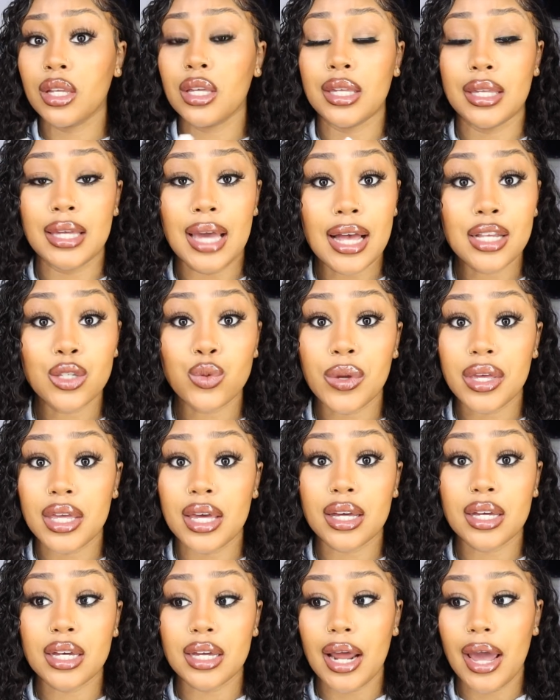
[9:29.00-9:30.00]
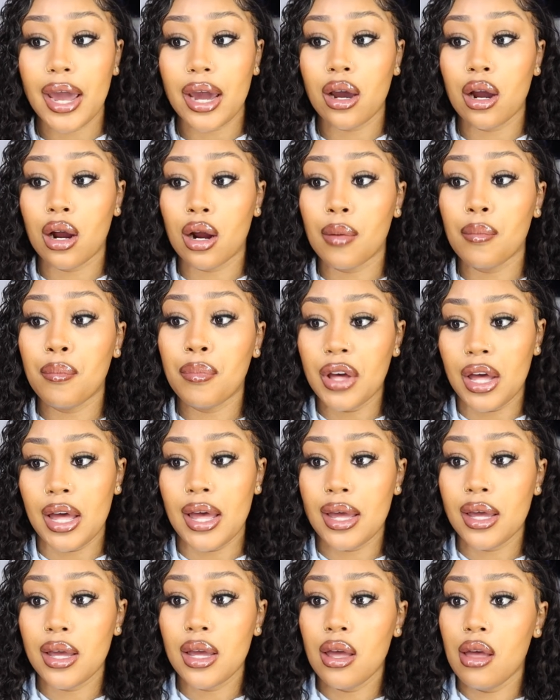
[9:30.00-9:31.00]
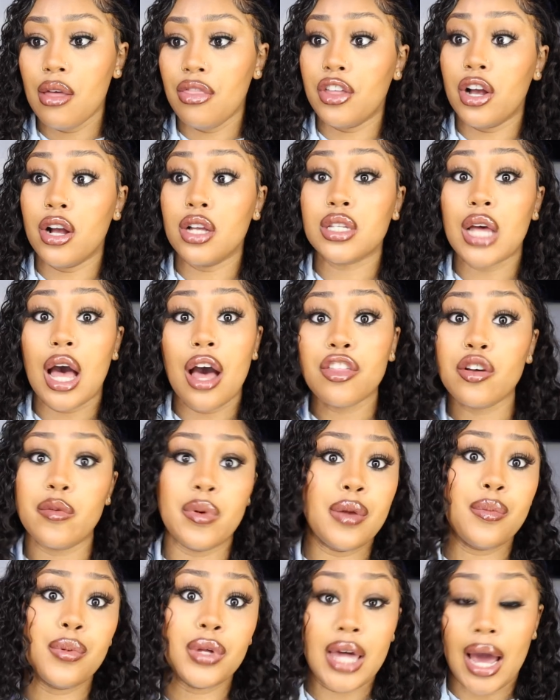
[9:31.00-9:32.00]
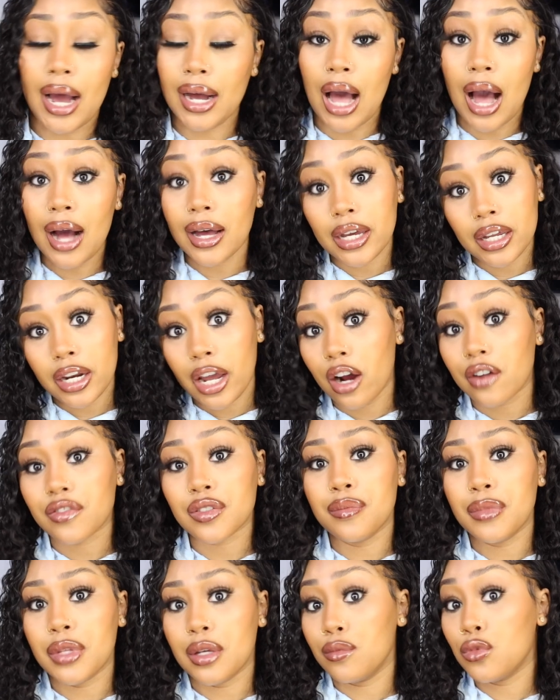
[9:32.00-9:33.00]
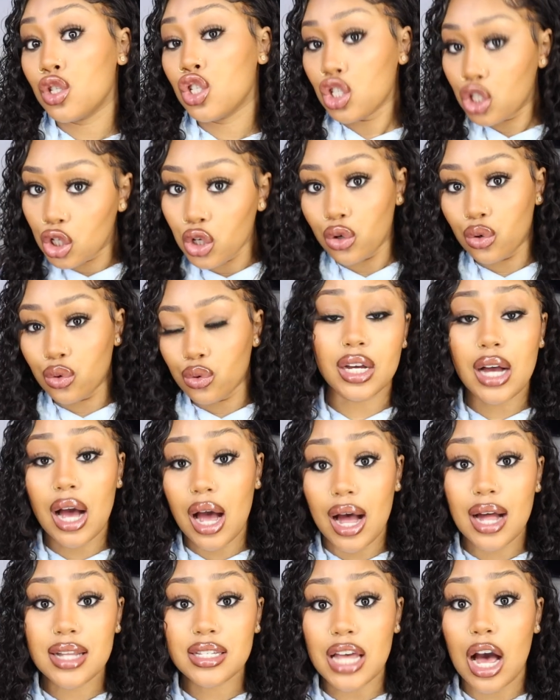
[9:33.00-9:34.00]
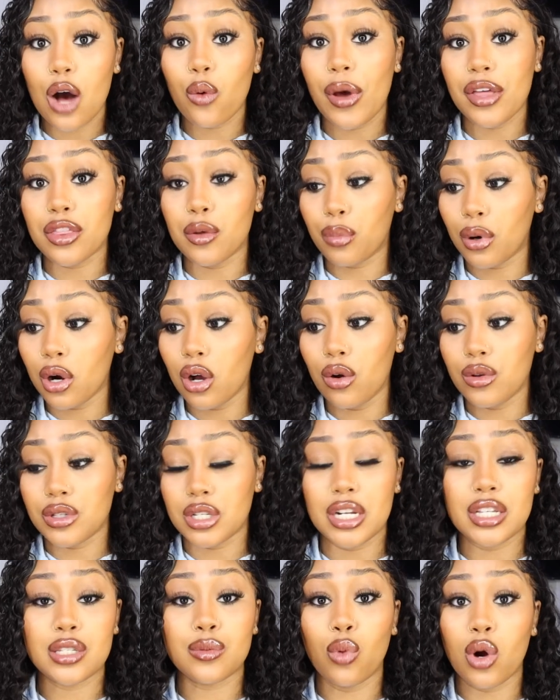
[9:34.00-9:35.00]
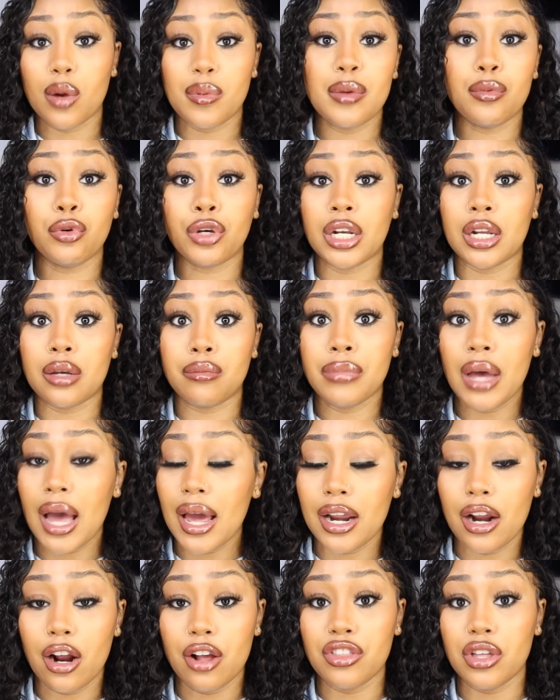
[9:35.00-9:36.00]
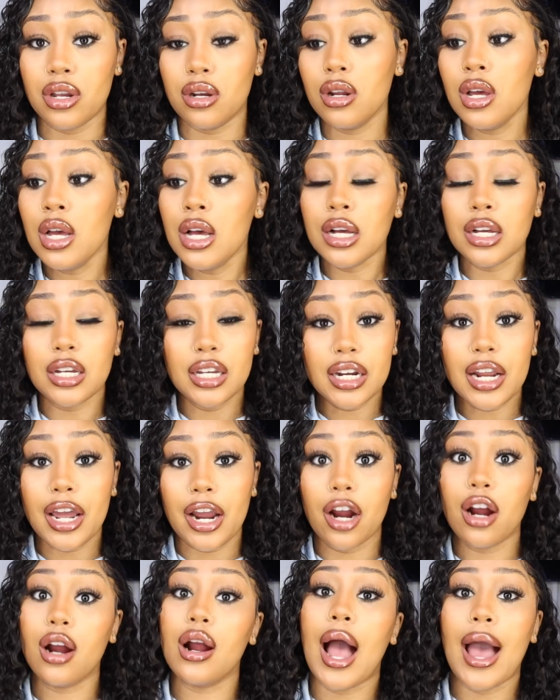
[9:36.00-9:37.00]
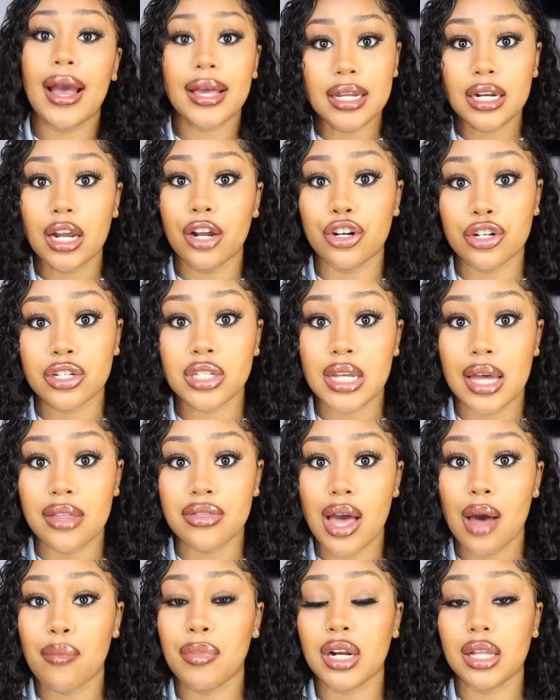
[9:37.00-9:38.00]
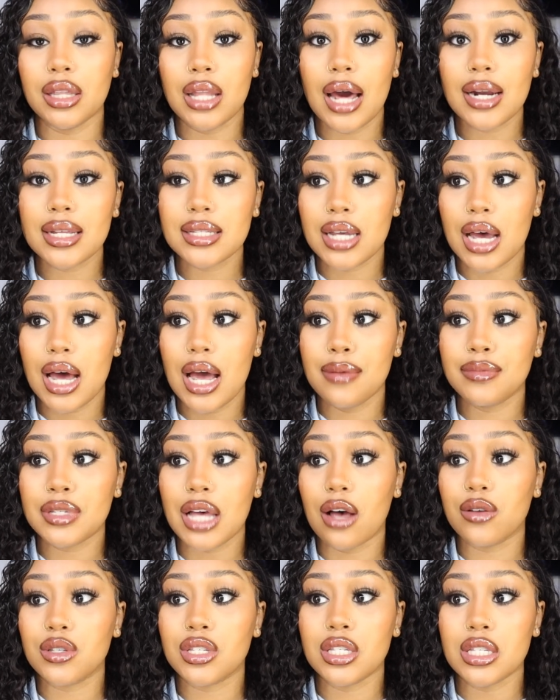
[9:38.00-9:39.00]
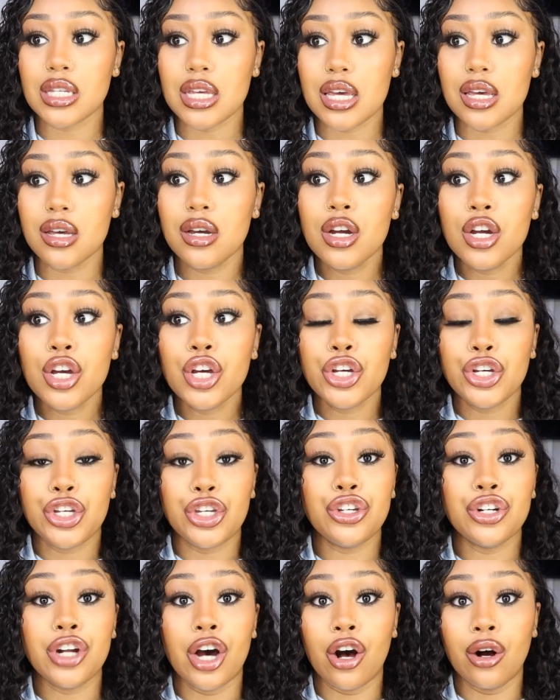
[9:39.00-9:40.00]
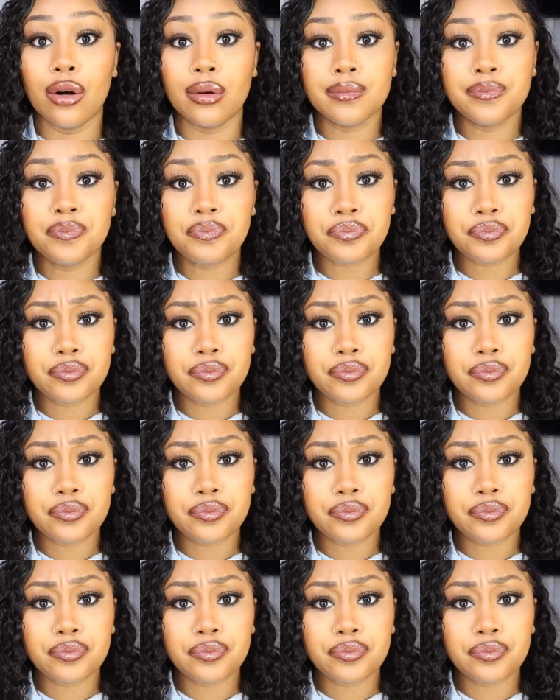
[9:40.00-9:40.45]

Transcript: yes, we get good hair, but there's other people that got good hair from them too. The cons outweigh the pros, and it's more people getting bad hair than good hair. I can understand that, but a lot of times I'll see, you know,